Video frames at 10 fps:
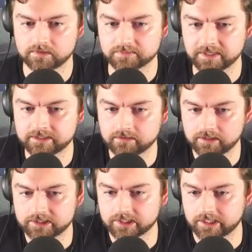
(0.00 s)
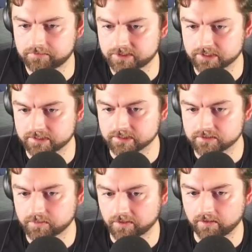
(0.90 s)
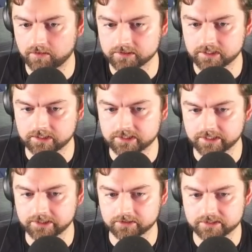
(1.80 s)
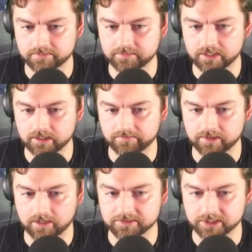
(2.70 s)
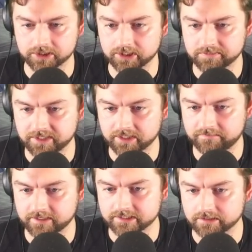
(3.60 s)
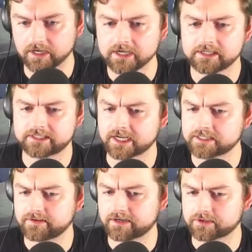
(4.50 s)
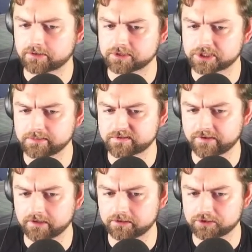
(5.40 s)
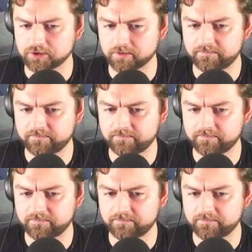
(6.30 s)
Dismantle legislative resistance. Within the halls of legislature, something of an opposition has begun to fester. Dissatisfied with our regime's failure to